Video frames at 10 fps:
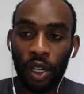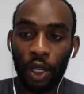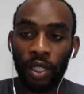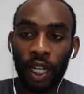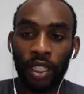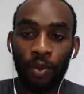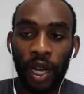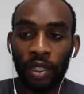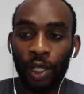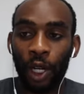you talked
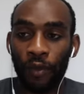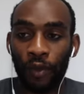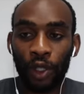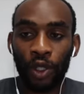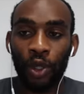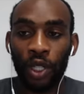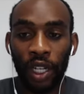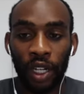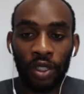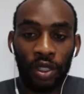about, the first 2
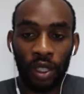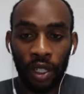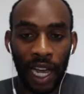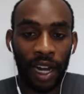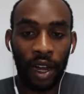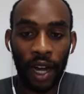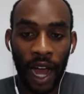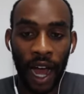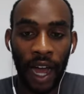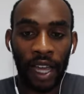years, you're kind of on a
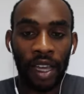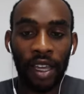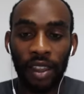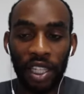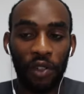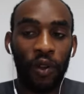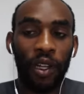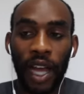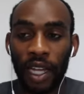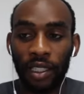high, then you
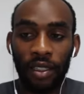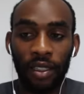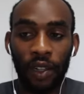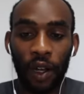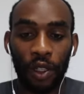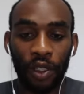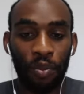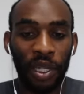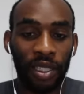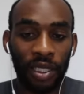realize, there's a
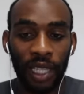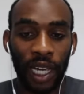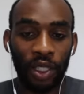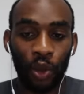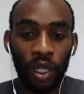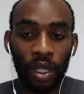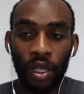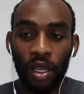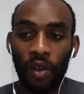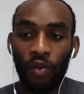business side to it.
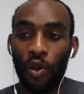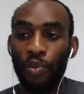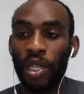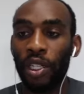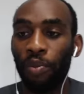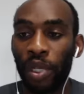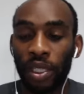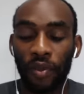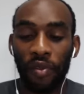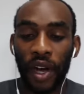What would be your
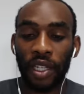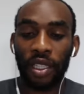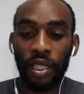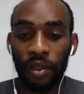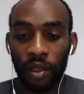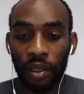piece of advice?